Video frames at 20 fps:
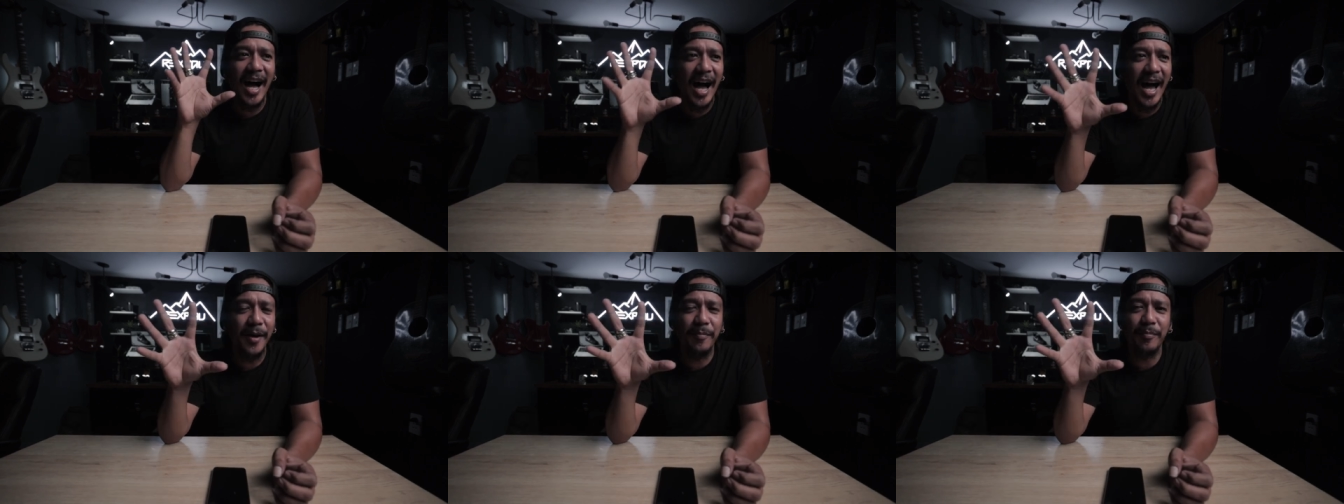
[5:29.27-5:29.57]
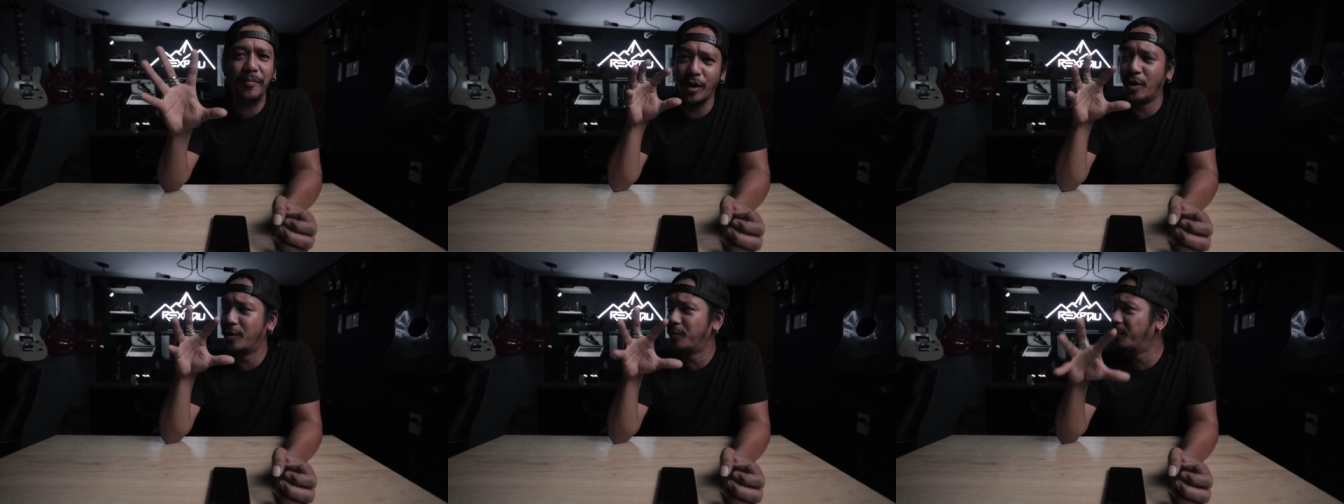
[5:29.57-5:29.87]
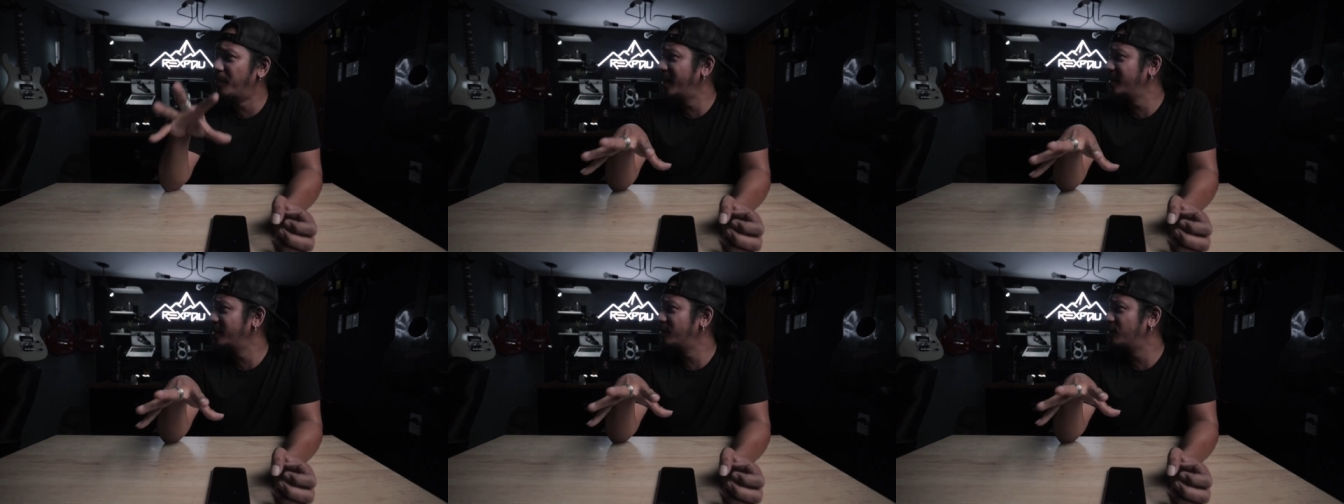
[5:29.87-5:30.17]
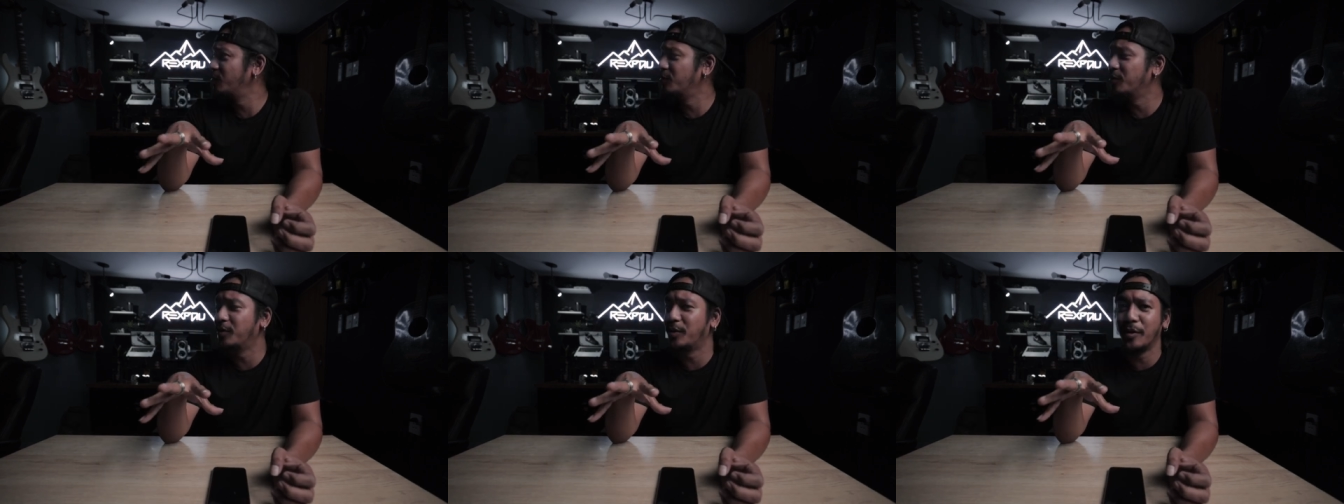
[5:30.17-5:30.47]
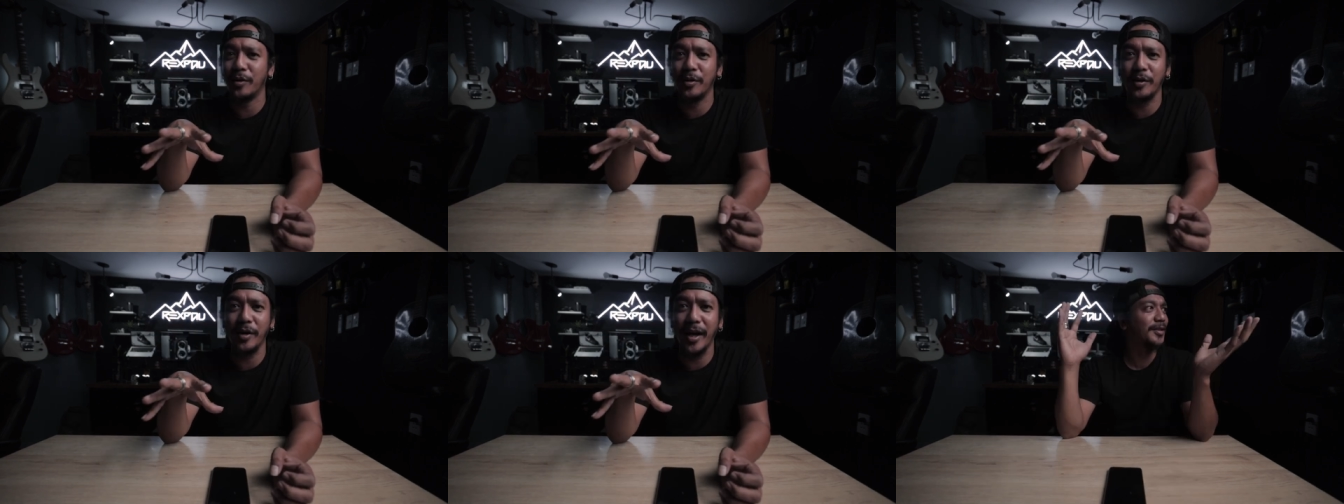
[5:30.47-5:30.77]
hype on my
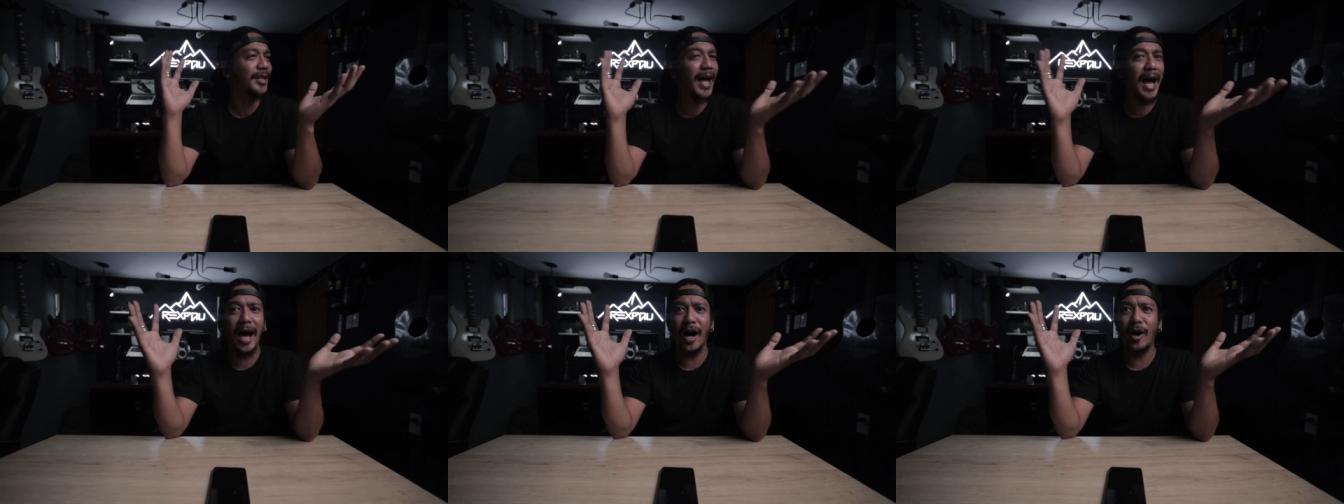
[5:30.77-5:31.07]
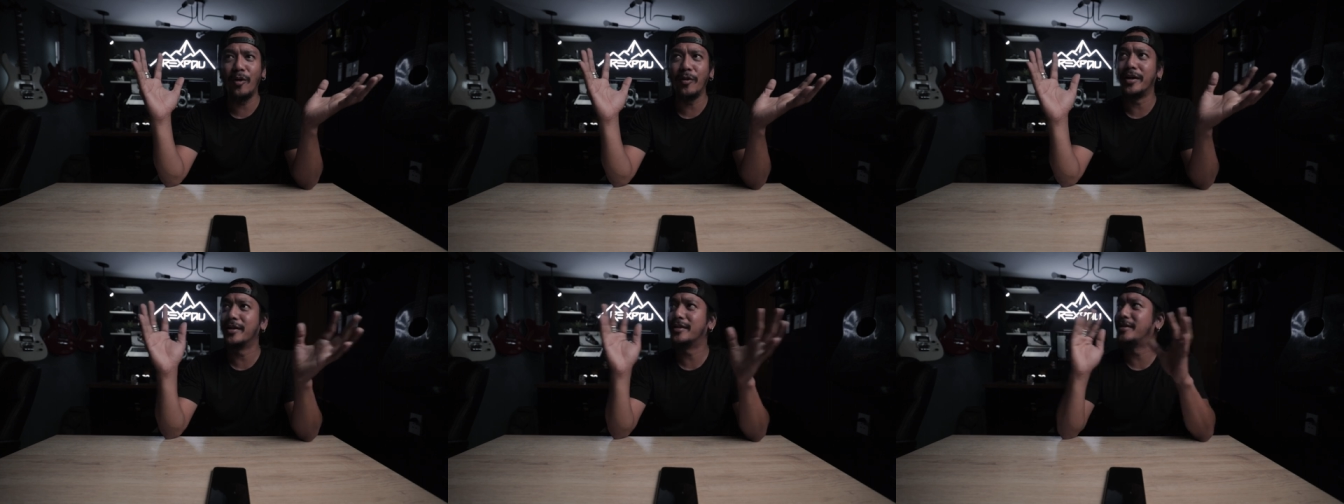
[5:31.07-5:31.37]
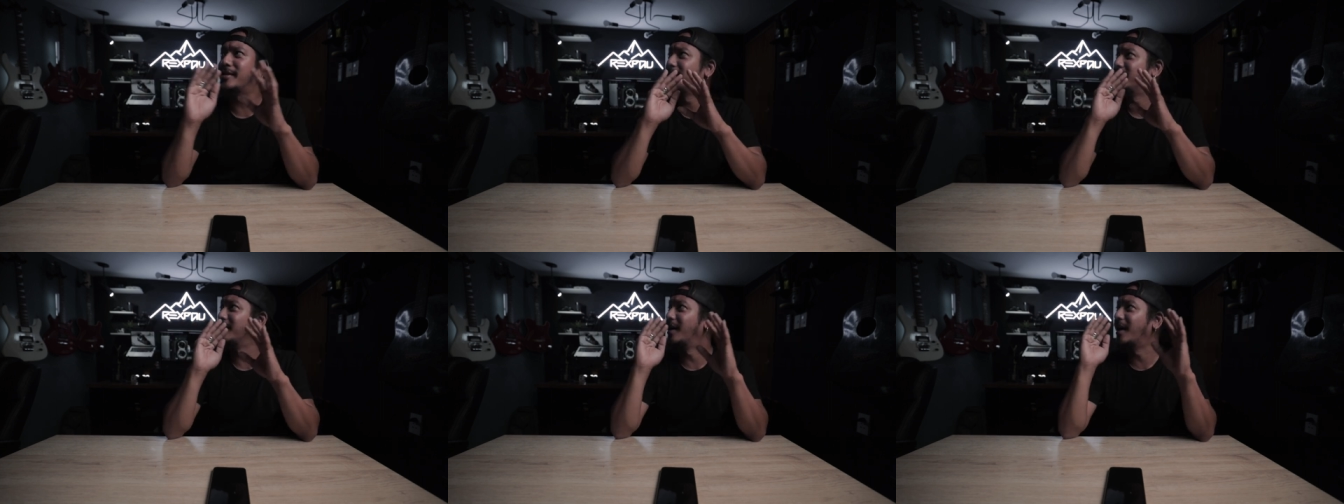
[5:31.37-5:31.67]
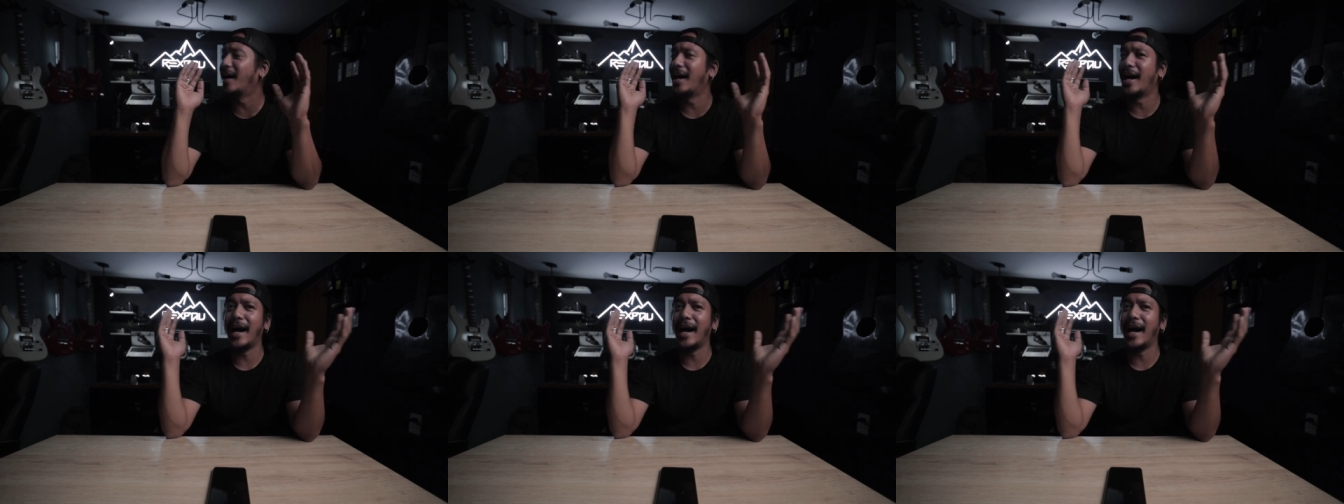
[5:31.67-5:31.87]
studio now it's